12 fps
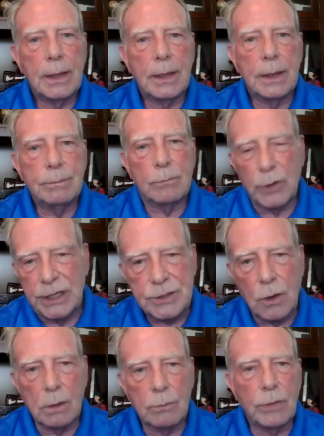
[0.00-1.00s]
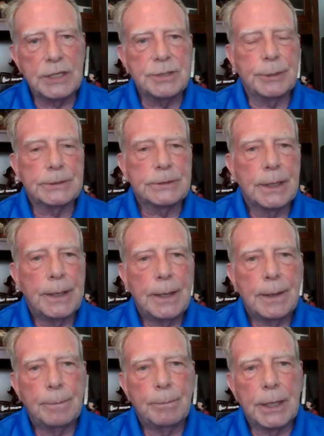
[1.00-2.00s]
Marines call them regiments,
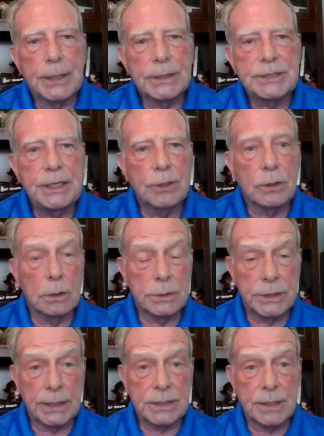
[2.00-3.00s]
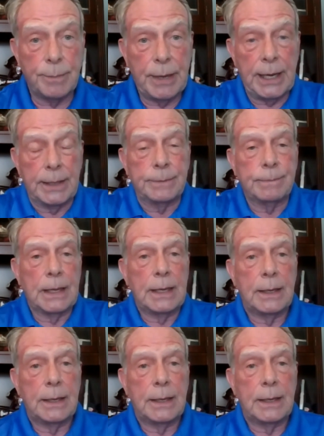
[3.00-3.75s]
but a senior 06 command